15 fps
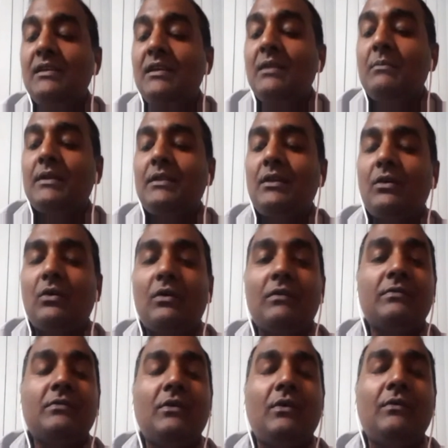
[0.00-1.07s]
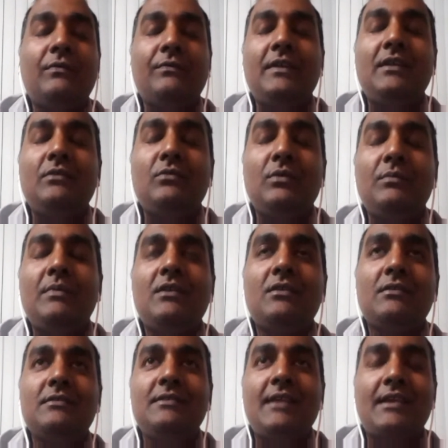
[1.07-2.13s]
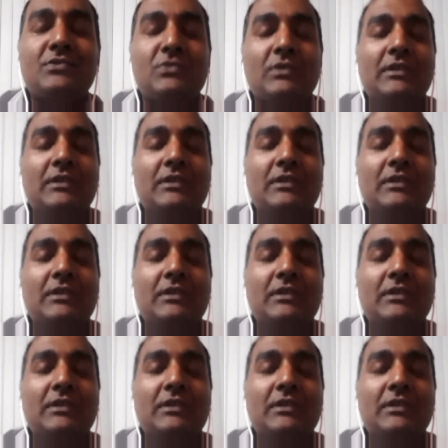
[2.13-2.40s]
but they often would be contextual